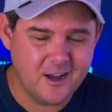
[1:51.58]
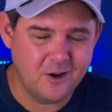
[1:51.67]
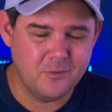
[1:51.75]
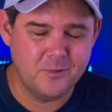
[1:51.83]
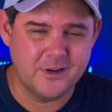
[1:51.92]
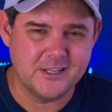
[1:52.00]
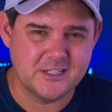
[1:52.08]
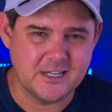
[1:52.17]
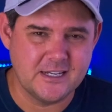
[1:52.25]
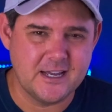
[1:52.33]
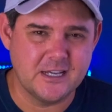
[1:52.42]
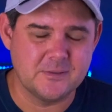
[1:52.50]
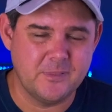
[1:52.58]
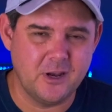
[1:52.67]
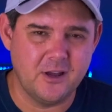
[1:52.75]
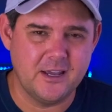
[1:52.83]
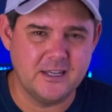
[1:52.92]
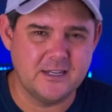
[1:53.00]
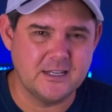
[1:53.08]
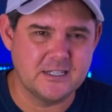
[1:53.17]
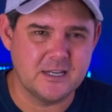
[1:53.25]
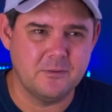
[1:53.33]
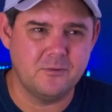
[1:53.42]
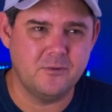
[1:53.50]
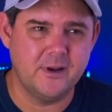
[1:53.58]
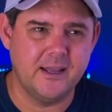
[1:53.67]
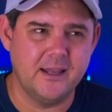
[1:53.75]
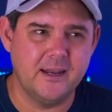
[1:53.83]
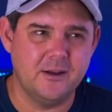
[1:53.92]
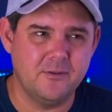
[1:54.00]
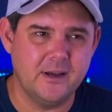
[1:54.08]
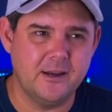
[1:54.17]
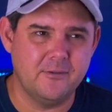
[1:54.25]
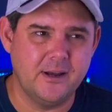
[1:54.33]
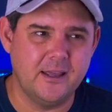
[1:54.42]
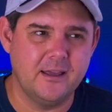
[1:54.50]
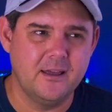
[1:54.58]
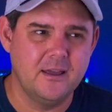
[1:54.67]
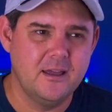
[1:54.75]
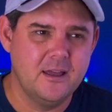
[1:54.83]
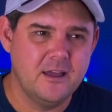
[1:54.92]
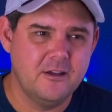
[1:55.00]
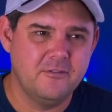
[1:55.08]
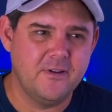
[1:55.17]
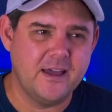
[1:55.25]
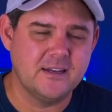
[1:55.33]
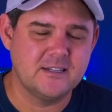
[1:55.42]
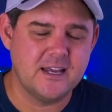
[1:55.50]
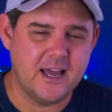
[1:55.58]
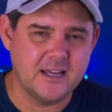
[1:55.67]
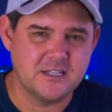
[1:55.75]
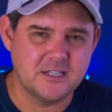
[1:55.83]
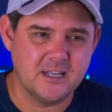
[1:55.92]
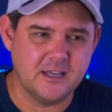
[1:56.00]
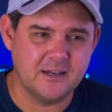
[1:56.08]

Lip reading: I'll put his details below. He does some really fantastic